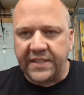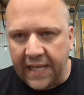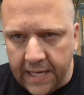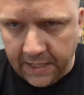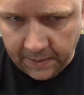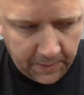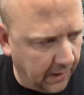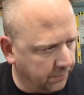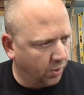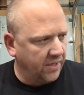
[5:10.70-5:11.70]
again,
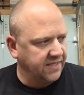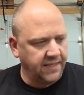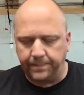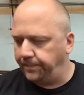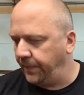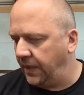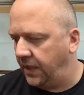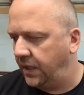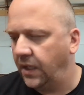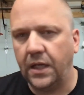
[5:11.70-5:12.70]
pro dad tip:
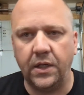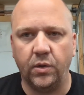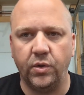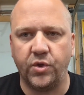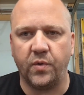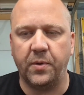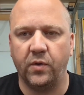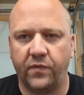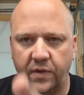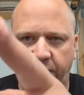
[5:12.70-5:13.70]
don't lose your
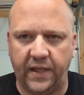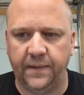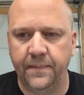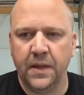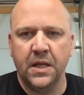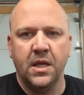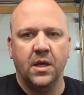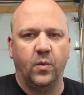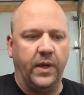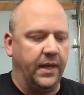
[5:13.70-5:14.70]
remote for the thing
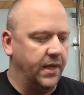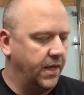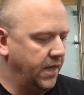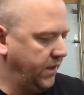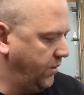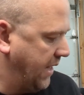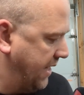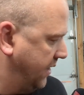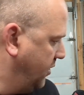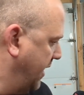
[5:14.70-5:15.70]
when you
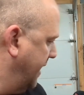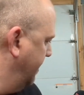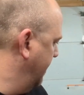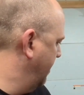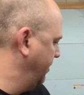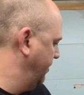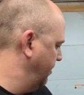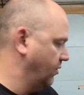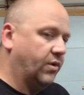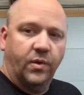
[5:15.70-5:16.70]
had it in your hand and now you
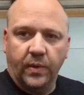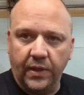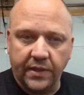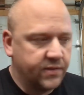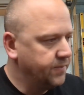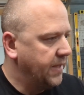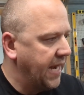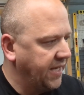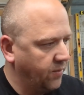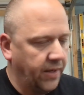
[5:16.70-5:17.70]
don't know where it is.
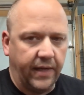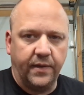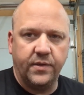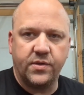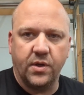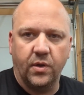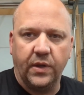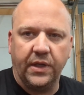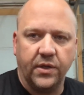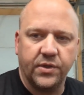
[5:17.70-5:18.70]
Anyway, so
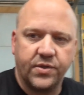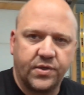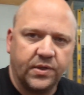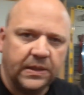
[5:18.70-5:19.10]
here's